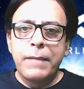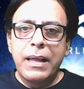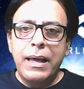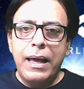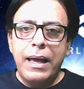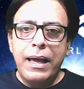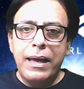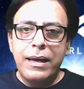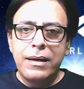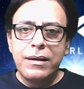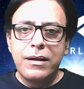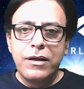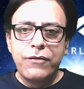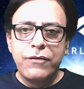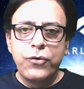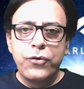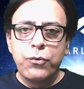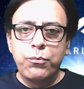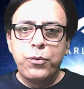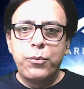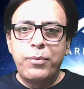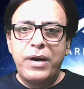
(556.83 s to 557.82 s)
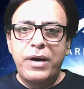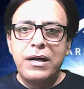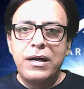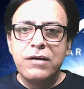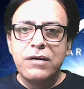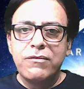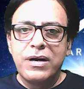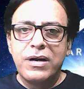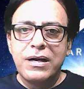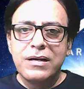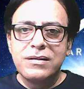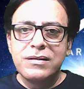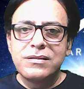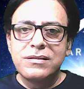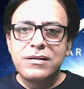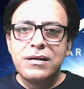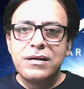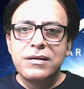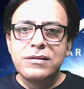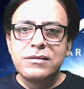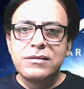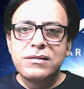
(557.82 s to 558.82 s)
And if your mobile device
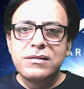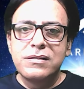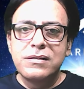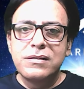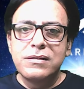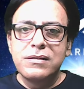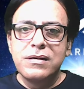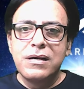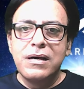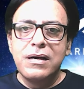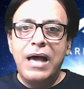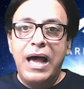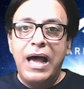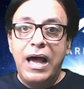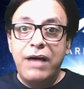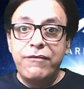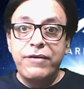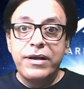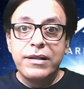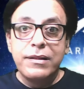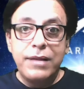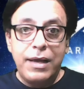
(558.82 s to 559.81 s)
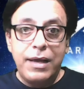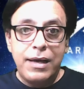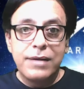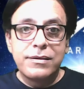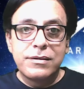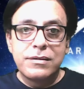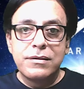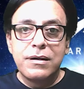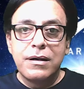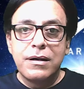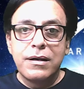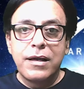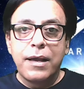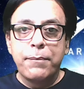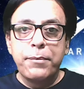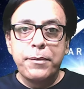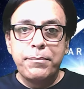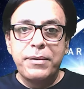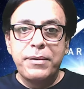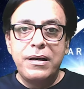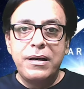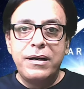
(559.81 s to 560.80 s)
is having that
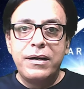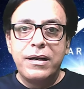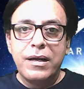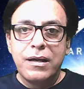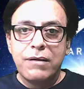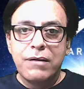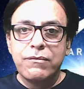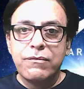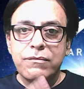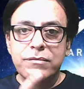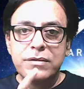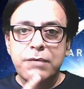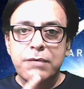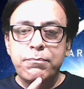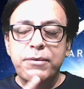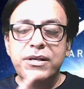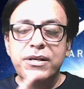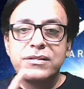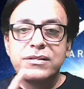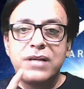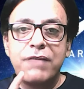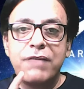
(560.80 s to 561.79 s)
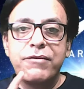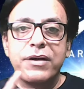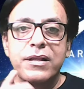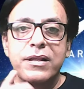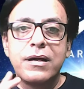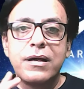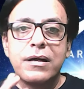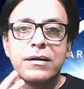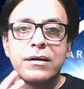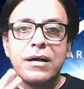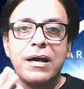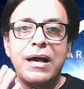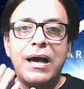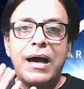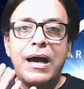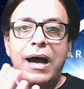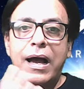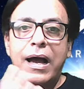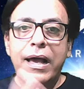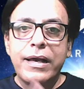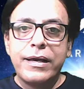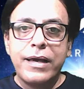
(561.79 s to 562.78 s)
capability, that means having that
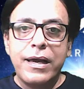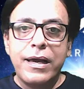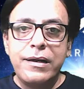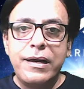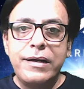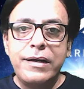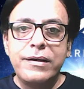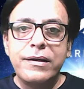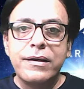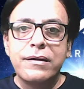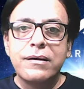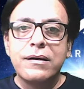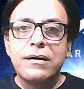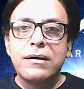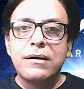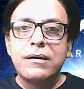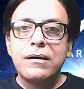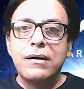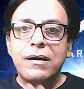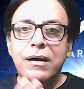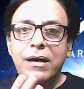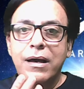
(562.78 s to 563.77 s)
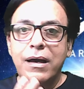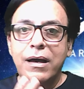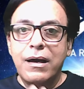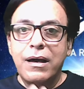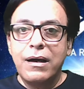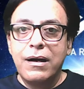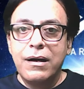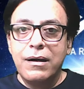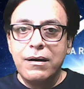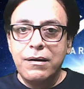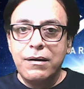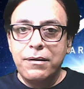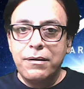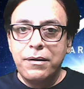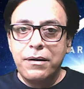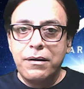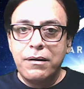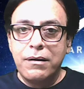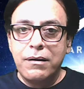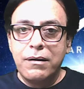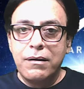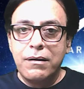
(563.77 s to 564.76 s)
high gain antenna,
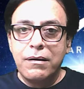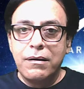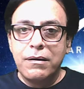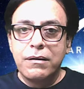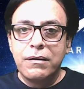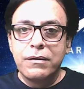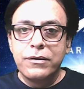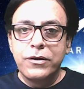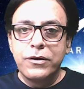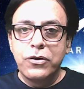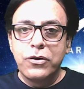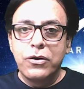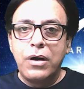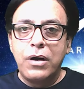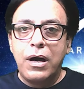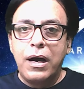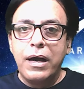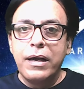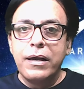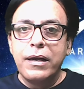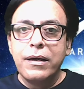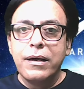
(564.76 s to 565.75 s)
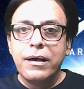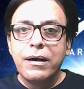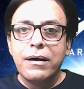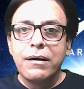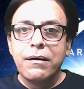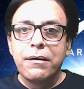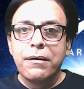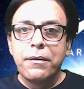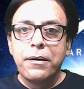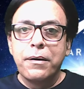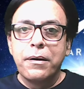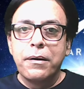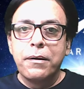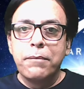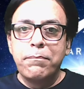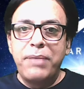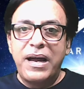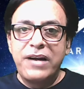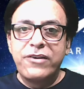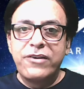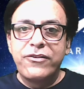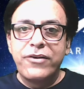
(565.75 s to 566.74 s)
high
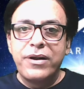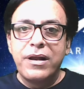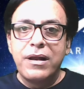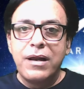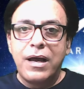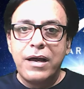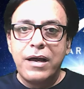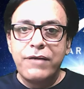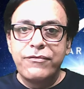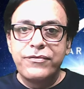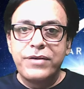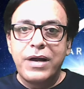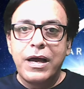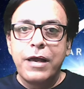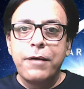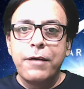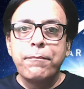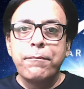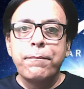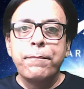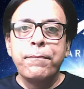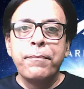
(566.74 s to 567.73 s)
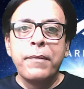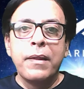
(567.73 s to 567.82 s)
battery lifetime,